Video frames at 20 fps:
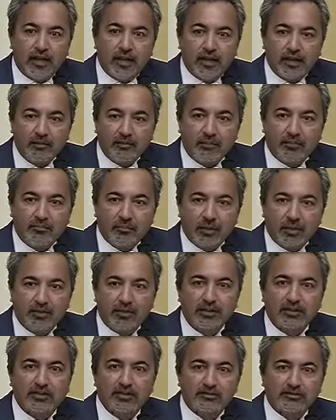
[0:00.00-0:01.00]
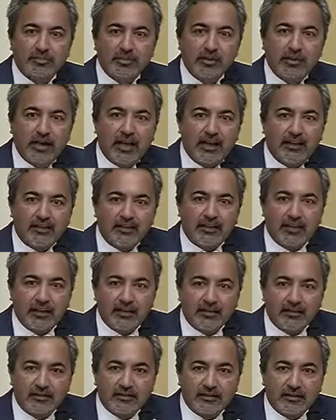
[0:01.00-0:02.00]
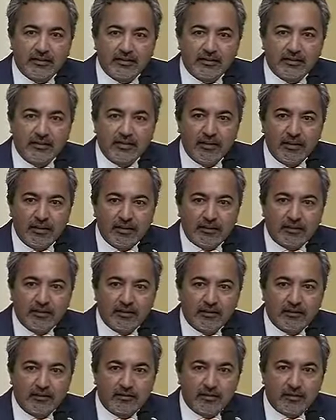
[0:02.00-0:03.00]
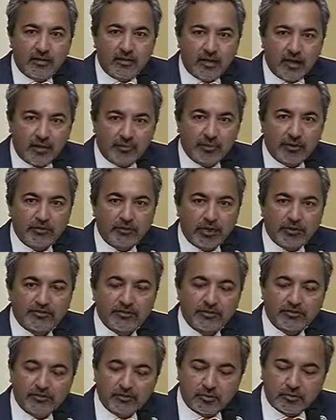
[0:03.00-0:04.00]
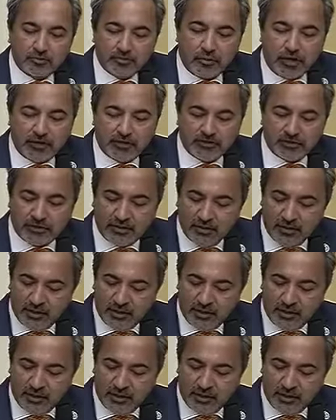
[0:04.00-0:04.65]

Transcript: $8 million that's been allocated to help address this response,